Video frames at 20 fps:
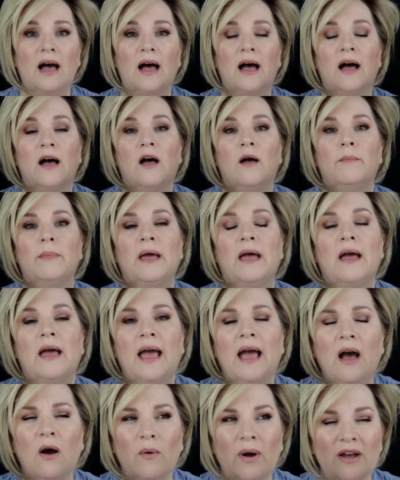Um,
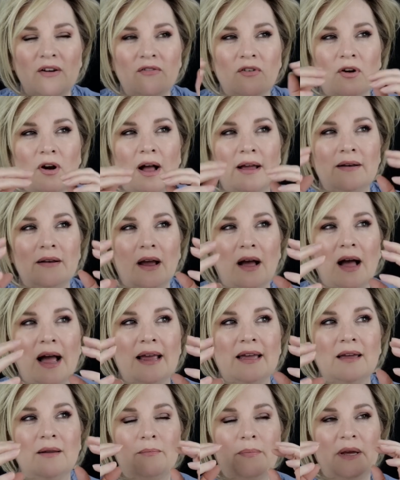however, I,
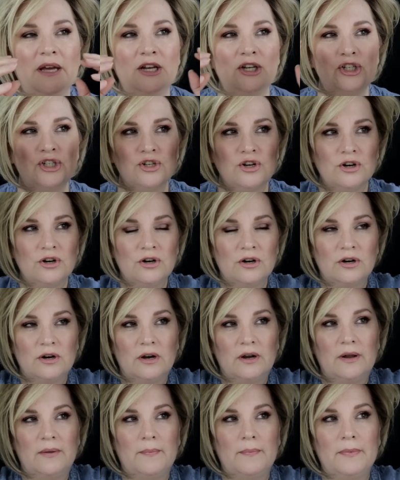I can
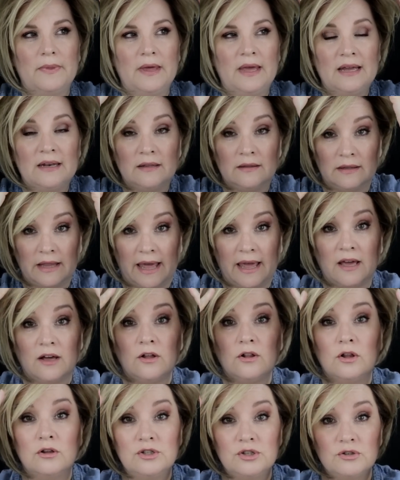picture it laying
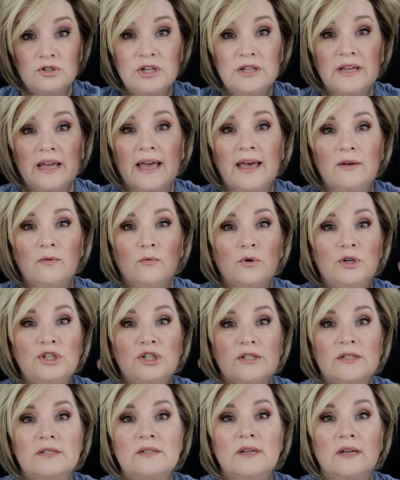closer to the head, which
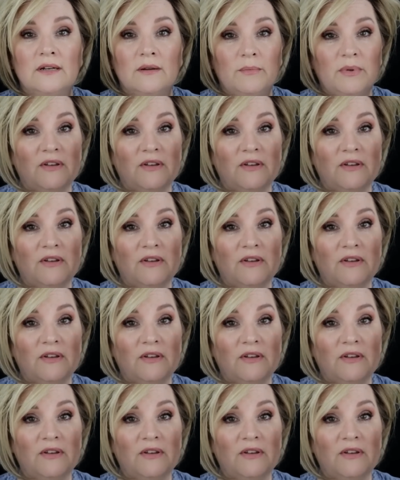is going to